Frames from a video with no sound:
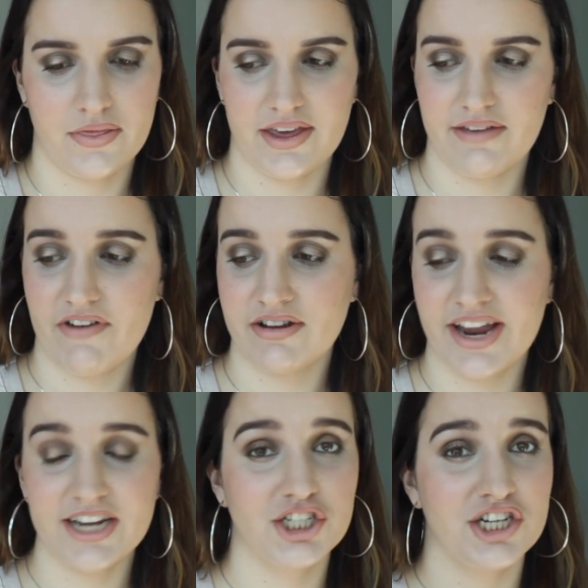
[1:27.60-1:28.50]
the
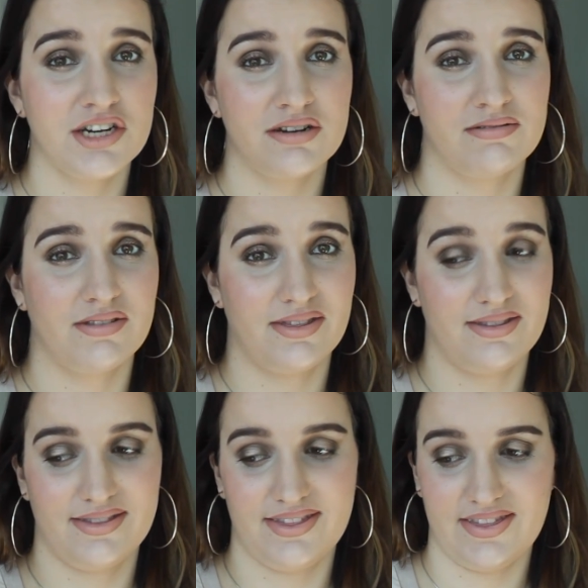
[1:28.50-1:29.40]
foundation
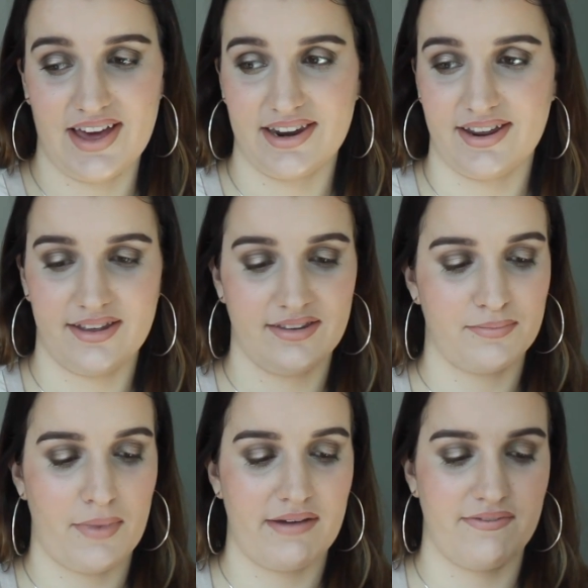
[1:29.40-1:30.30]
that is
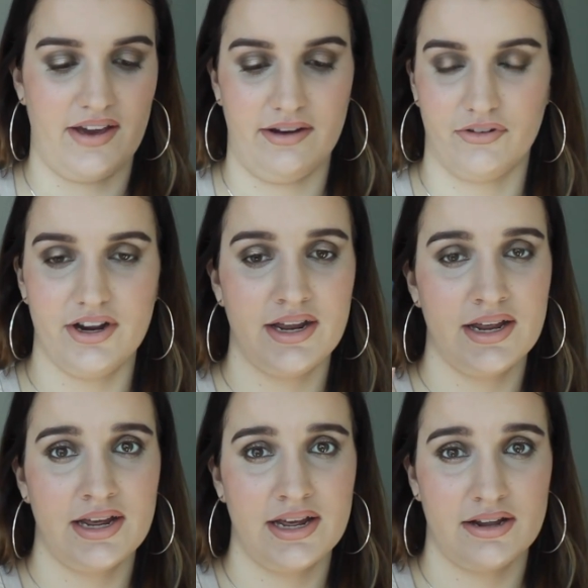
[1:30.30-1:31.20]
my favourite,
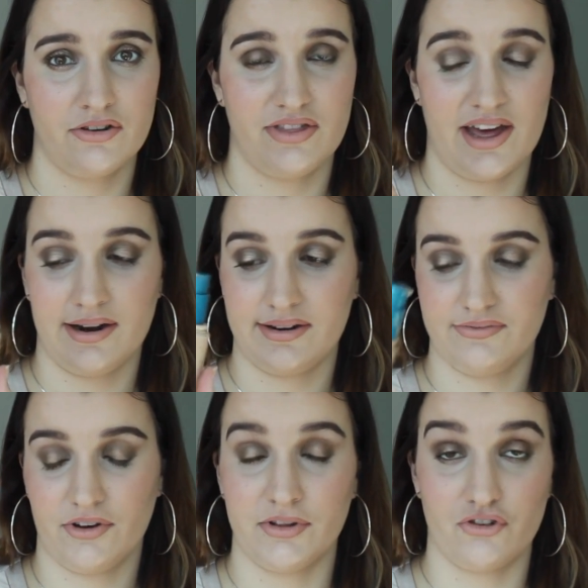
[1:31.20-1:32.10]
that
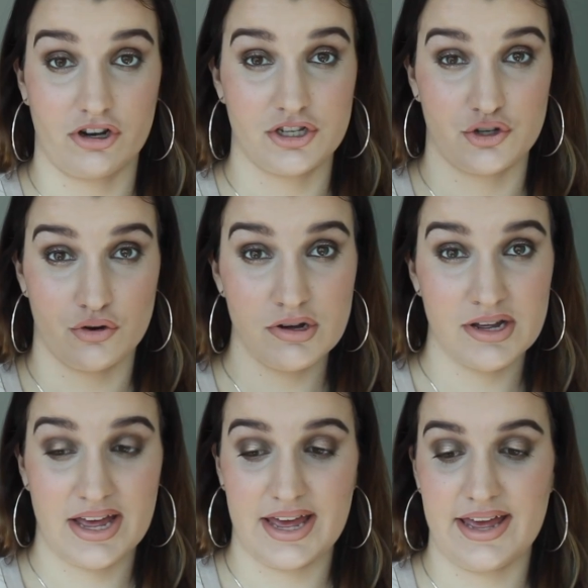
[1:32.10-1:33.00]
from the drugstore,
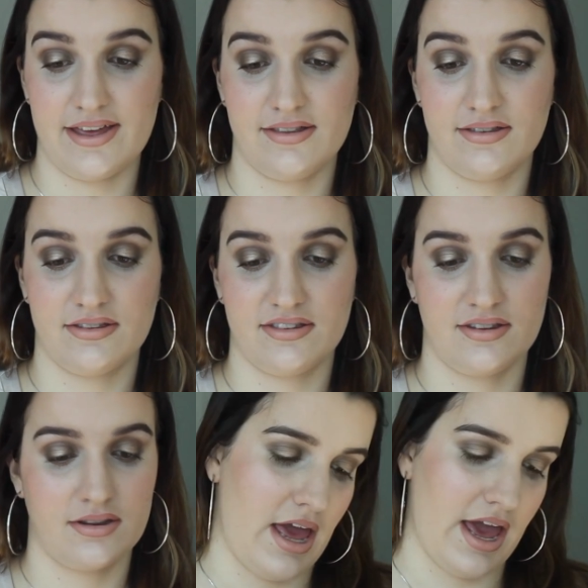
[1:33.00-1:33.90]

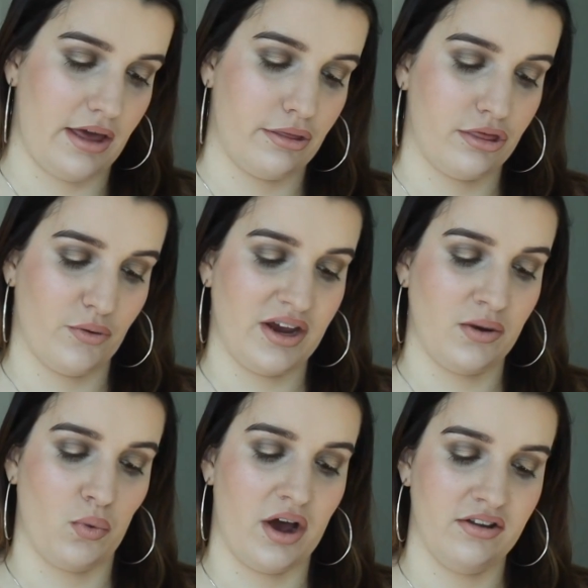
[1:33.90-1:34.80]
is a
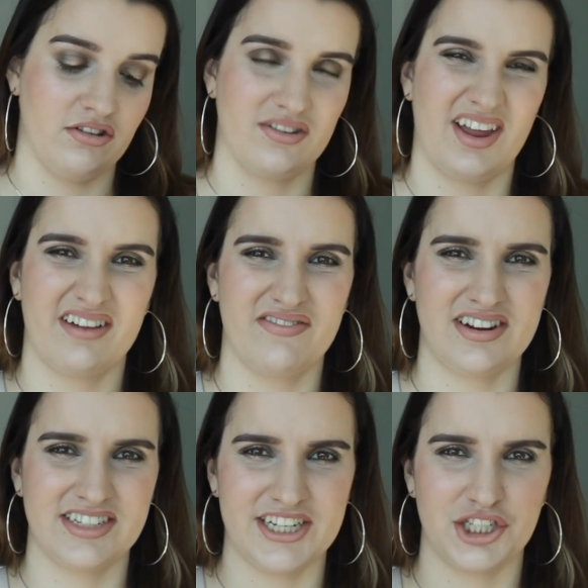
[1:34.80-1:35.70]
3-in-1. So it's like a
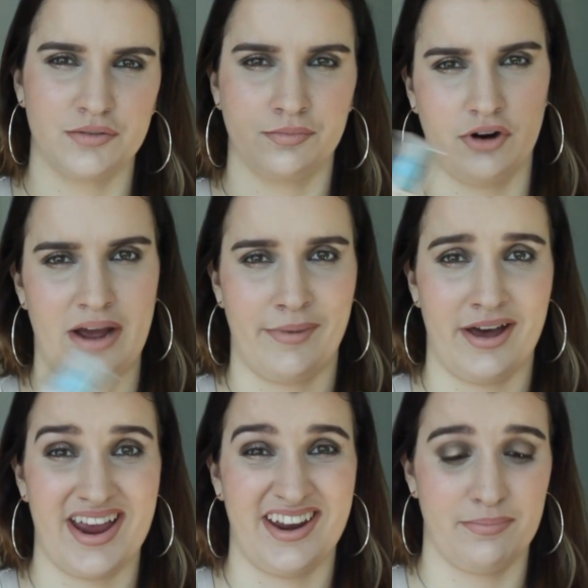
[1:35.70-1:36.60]
foundation,
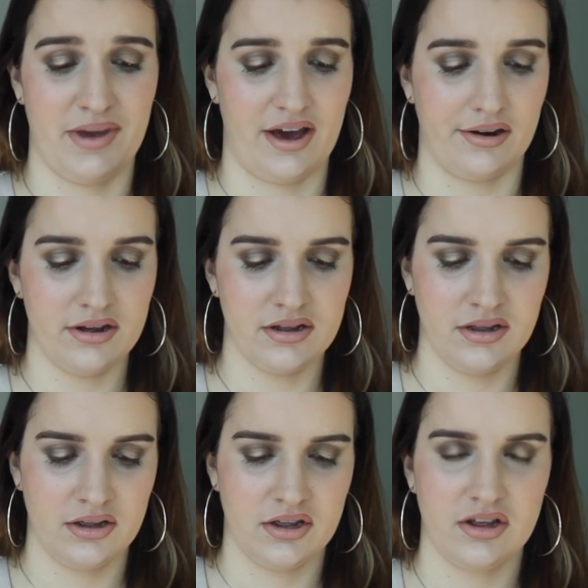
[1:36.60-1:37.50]
primer and a powder.
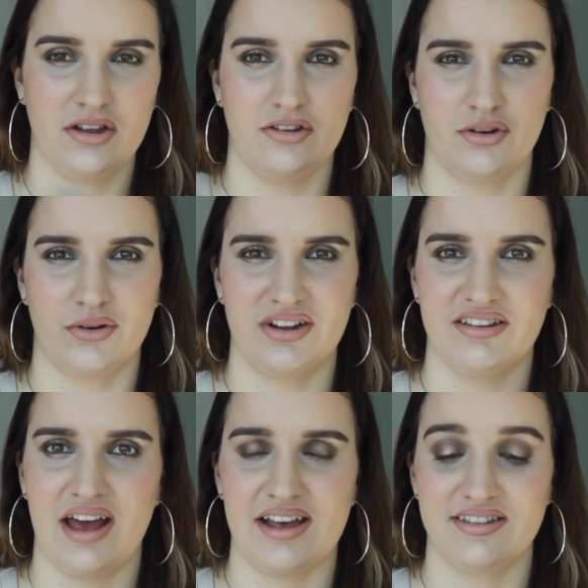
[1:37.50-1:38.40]
So
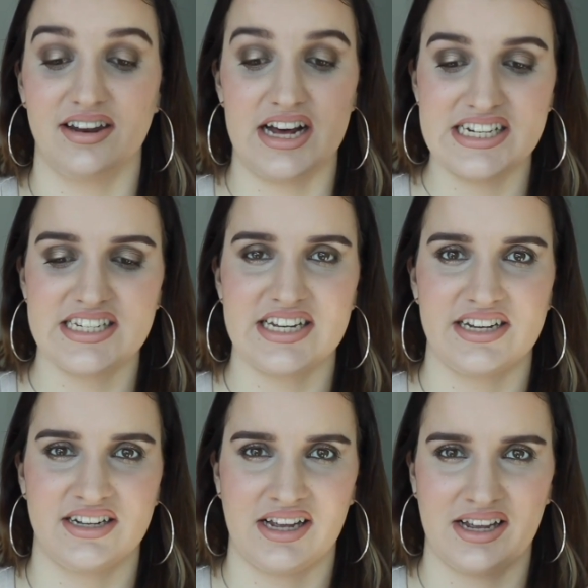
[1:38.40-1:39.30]
it has the
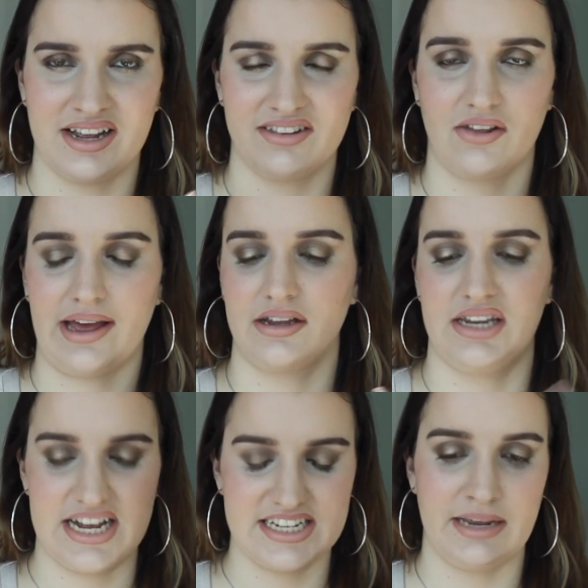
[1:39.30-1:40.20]
lasting, it's like
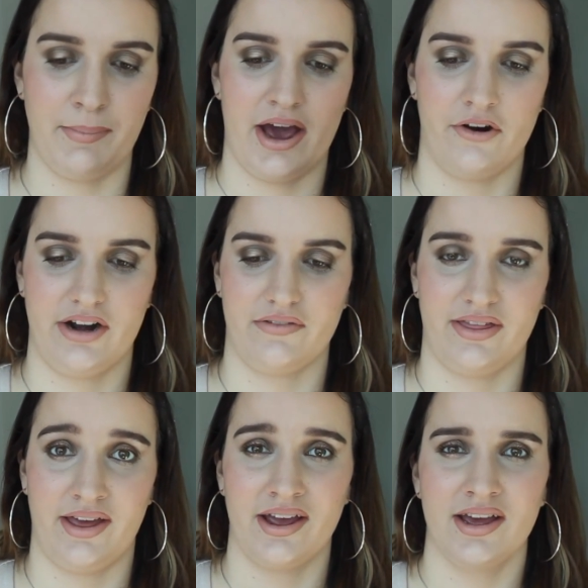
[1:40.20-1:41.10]
lasting power and
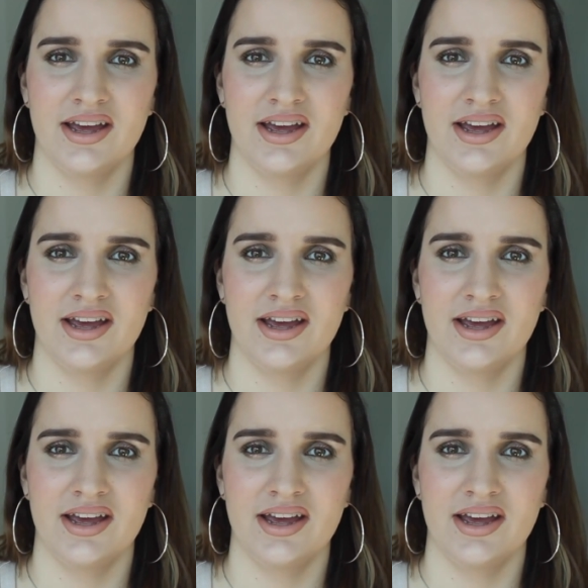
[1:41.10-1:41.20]
everything.